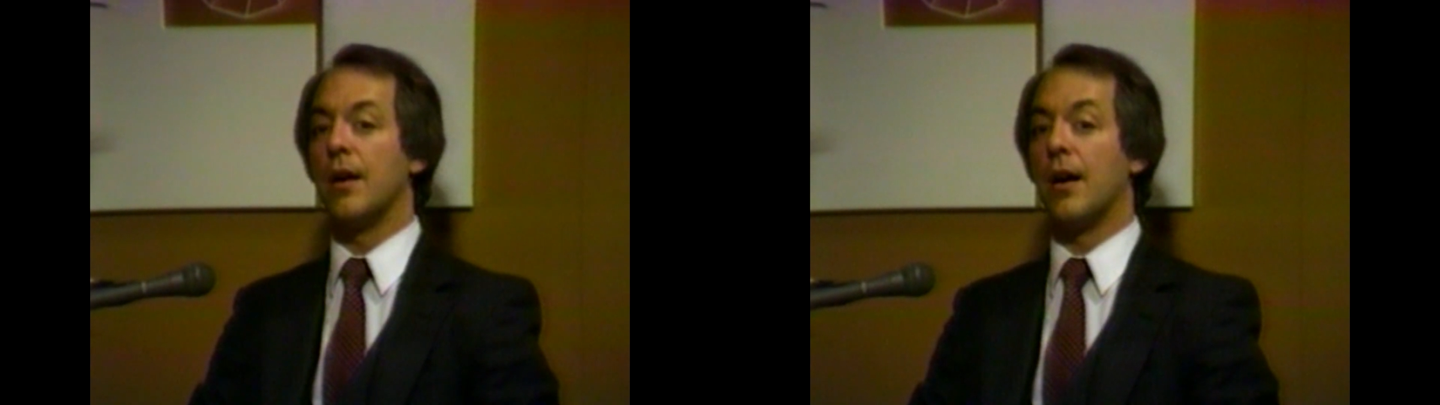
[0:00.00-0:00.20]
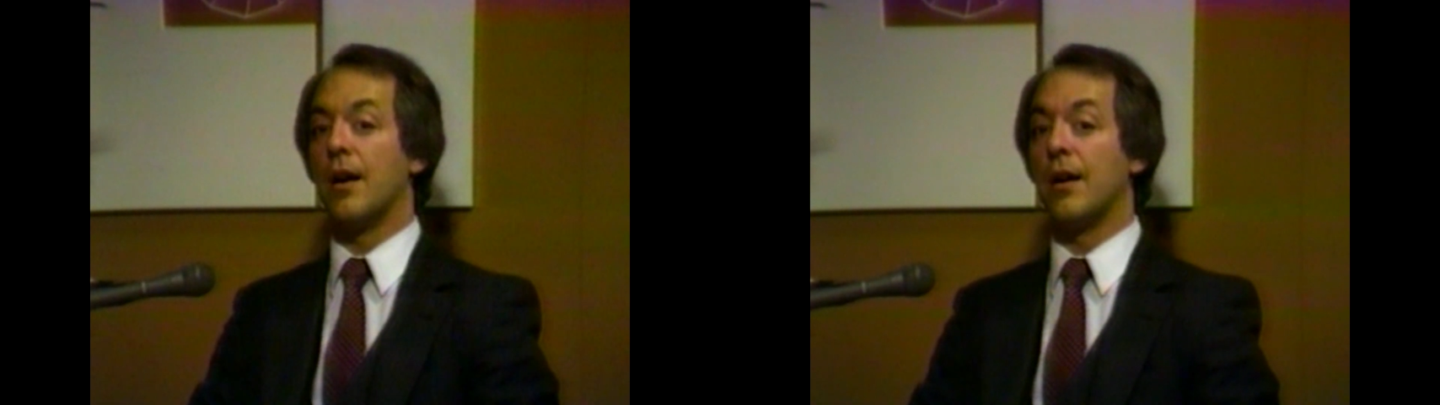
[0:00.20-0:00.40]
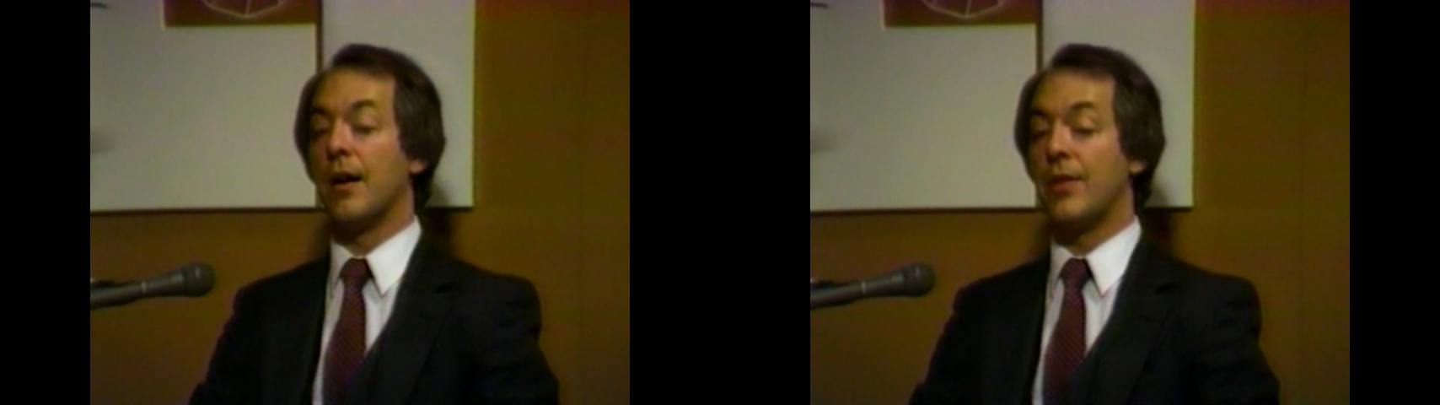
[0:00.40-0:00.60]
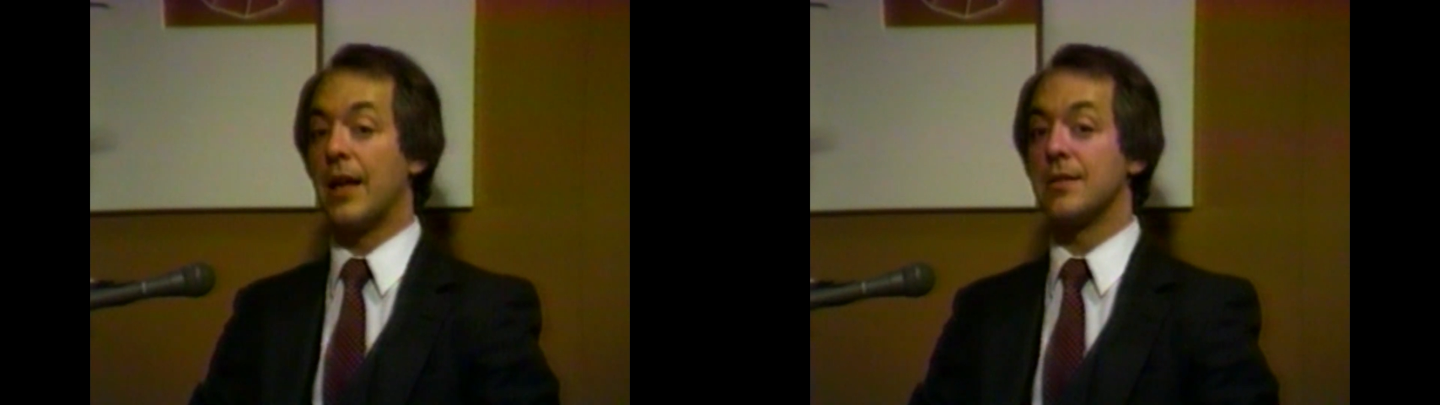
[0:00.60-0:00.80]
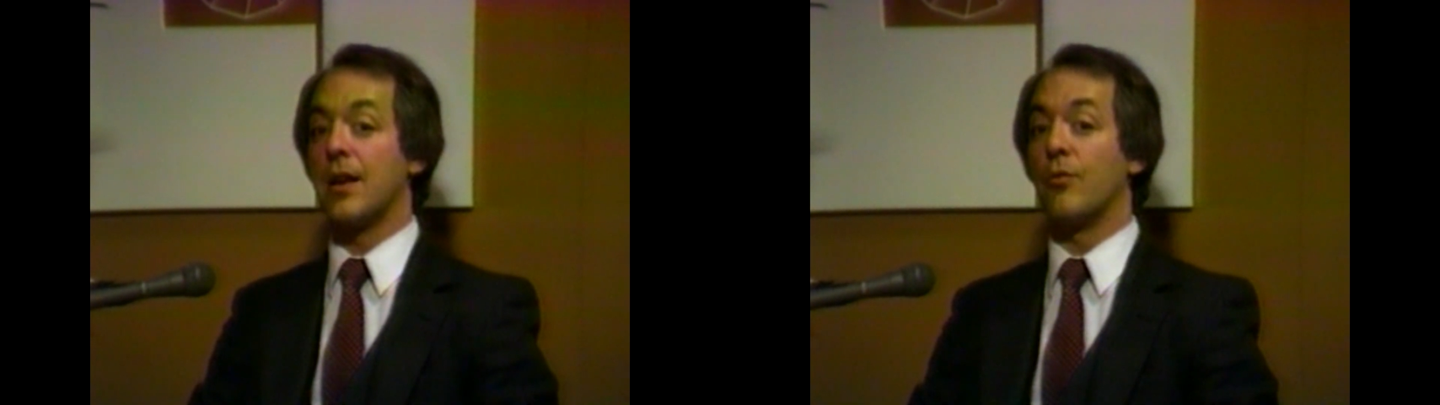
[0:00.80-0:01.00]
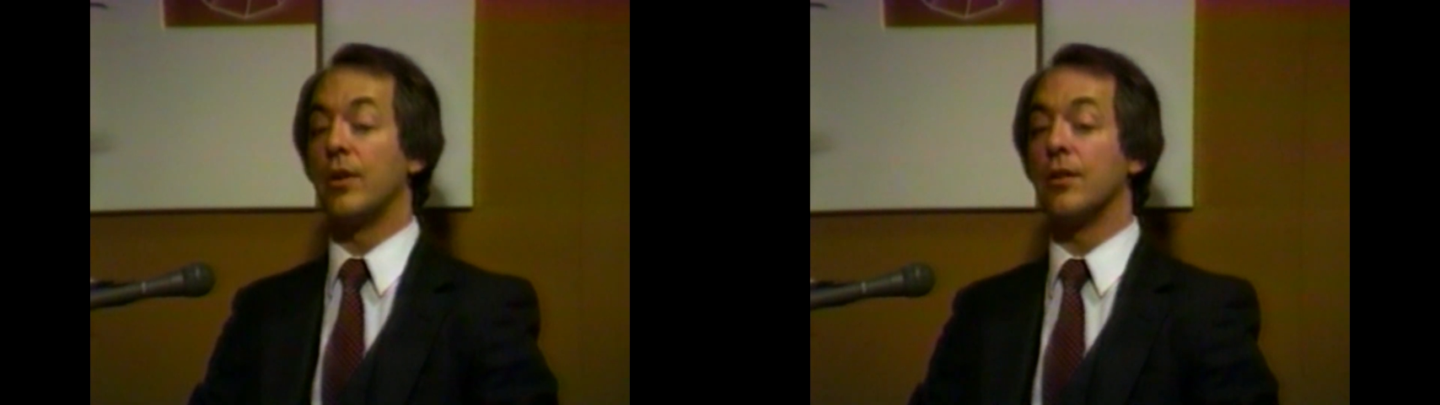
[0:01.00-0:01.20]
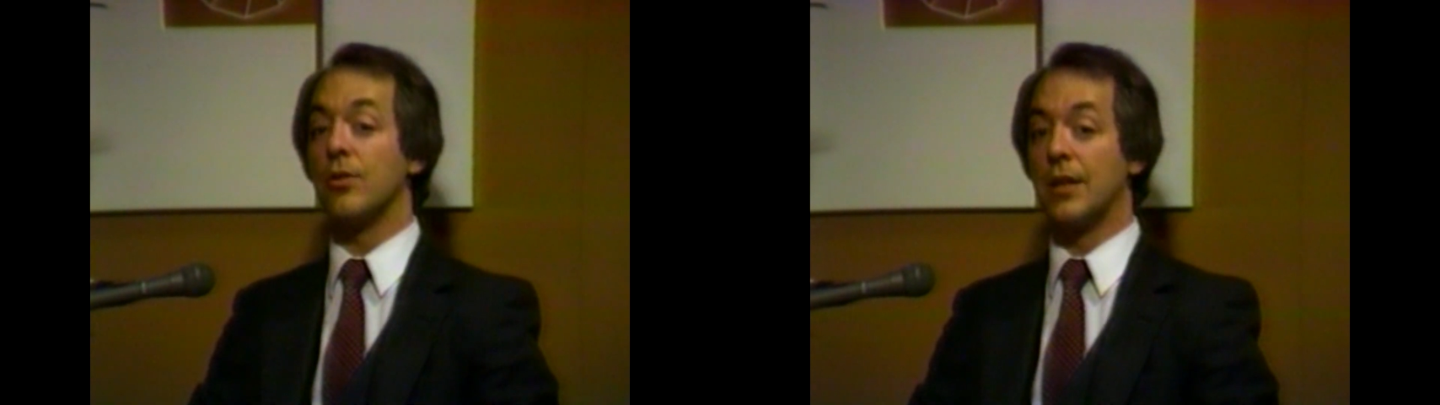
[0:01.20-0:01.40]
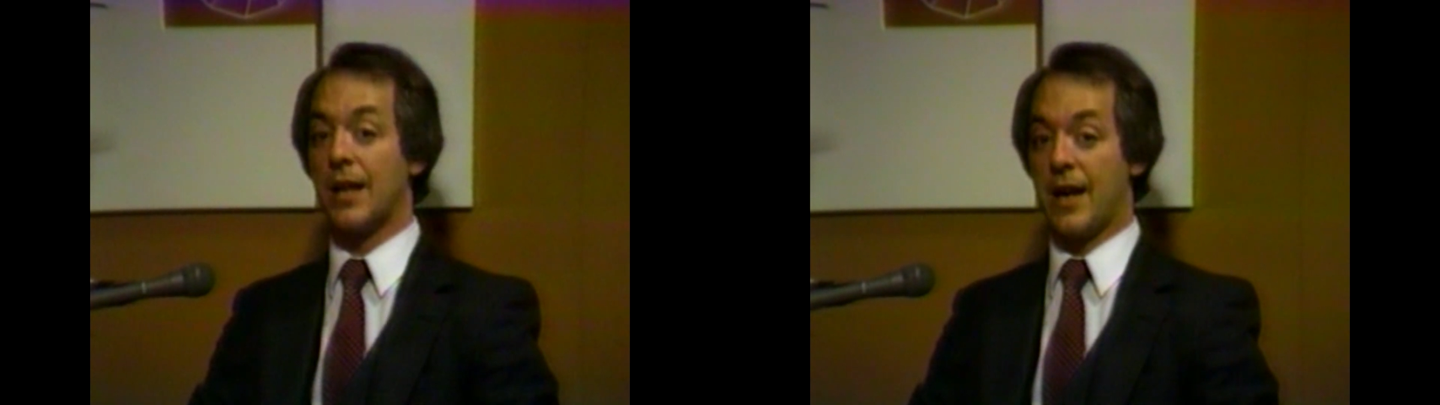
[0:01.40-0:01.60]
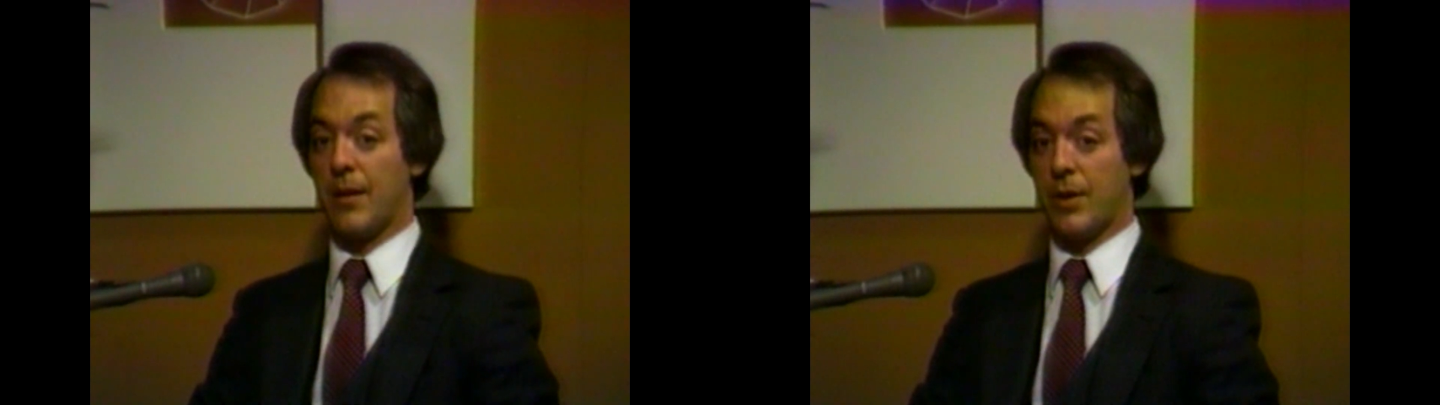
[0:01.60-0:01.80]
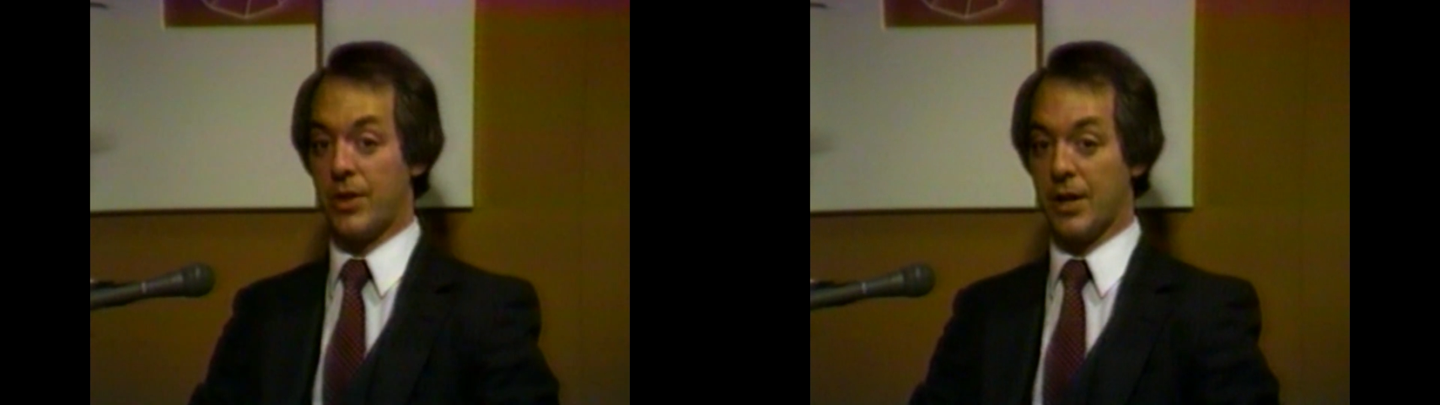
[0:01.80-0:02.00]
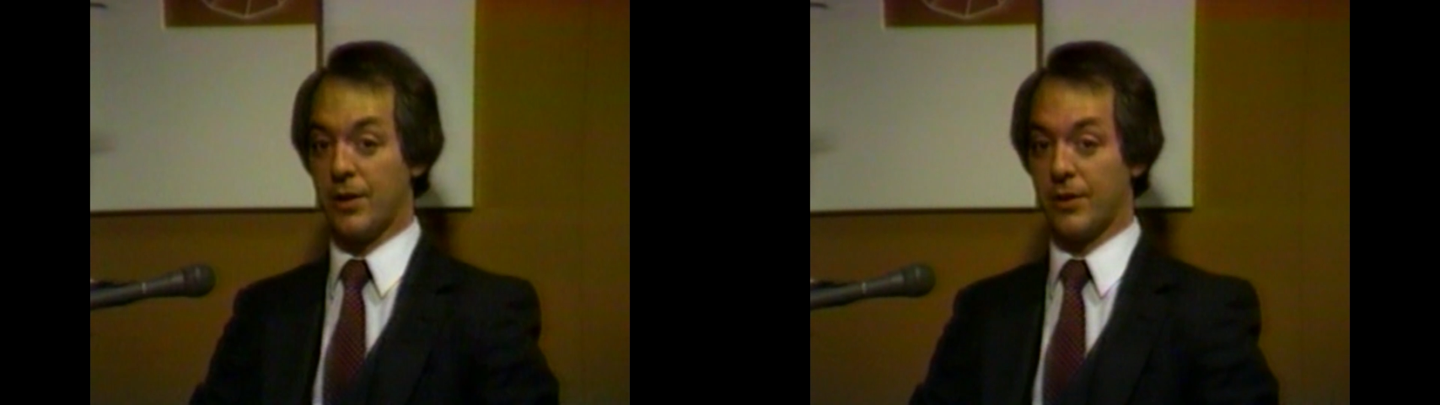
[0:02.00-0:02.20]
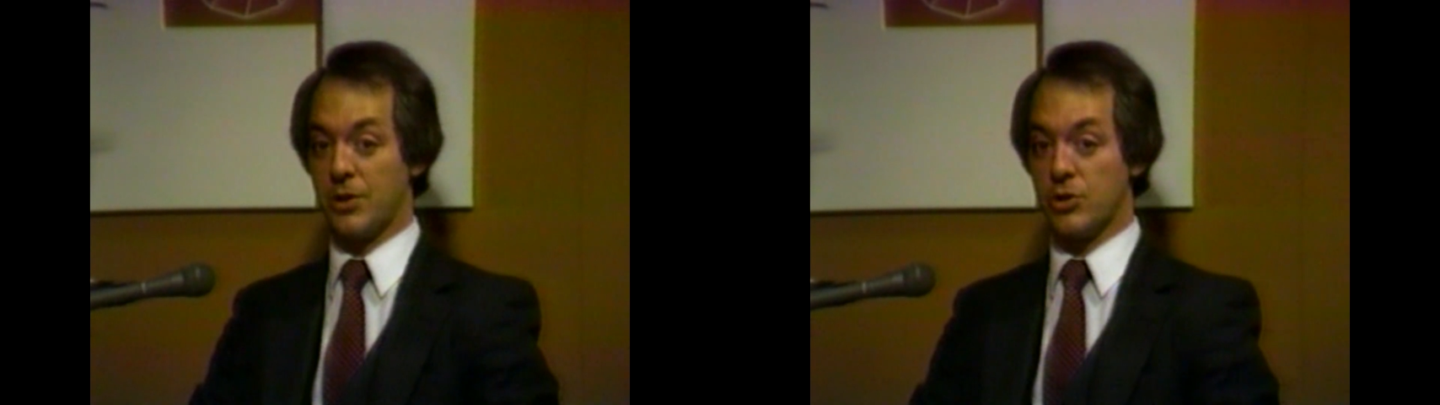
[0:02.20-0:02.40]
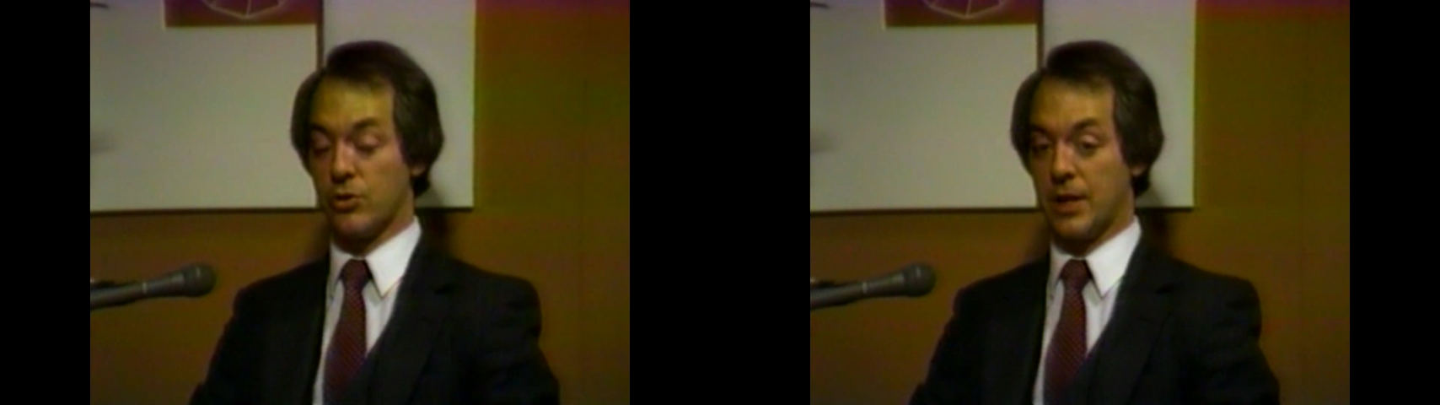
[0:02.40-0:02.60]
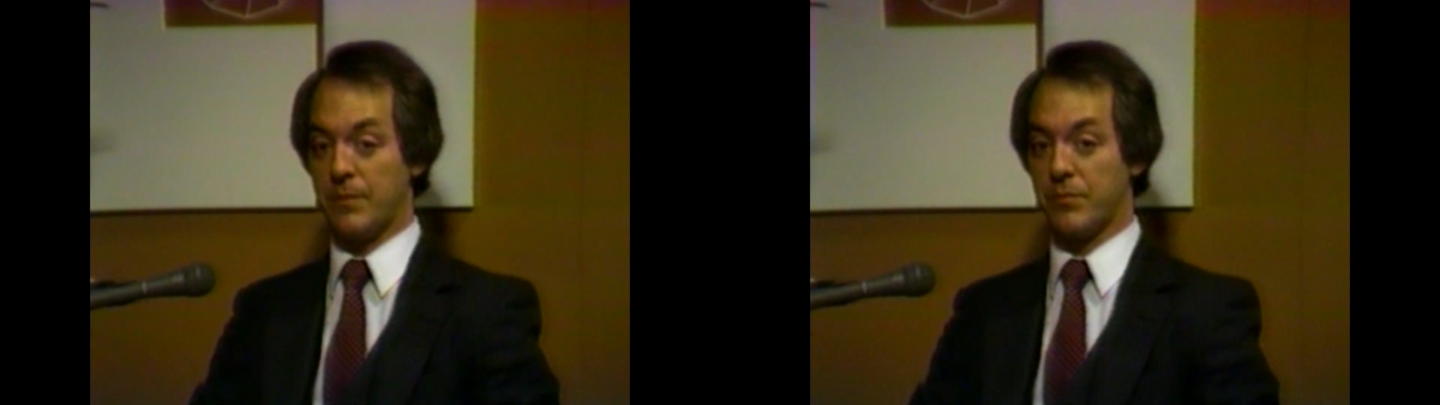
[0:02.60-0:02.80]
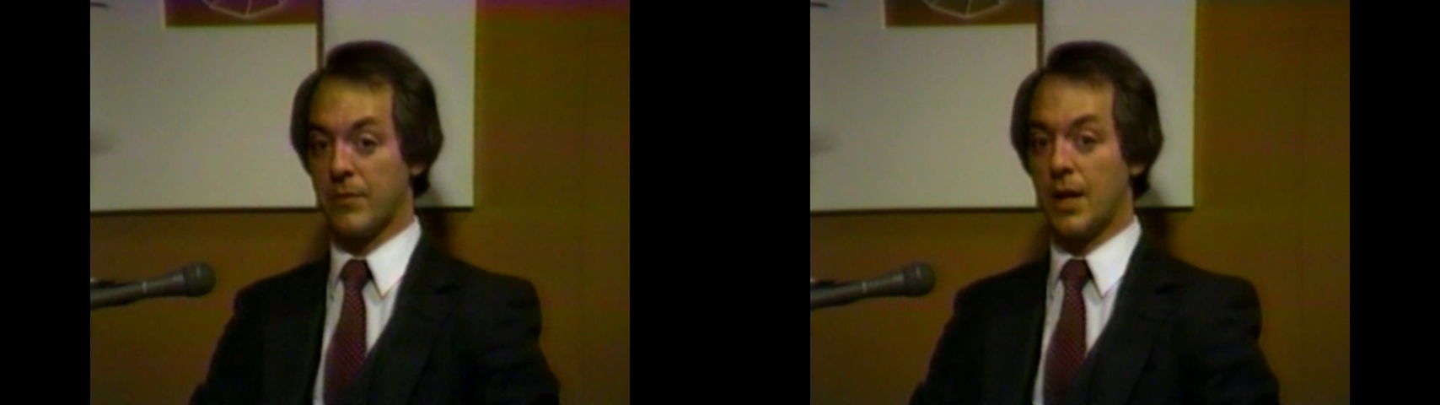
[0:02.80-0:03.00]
That's a real good lineup. I think you'll enjoy it.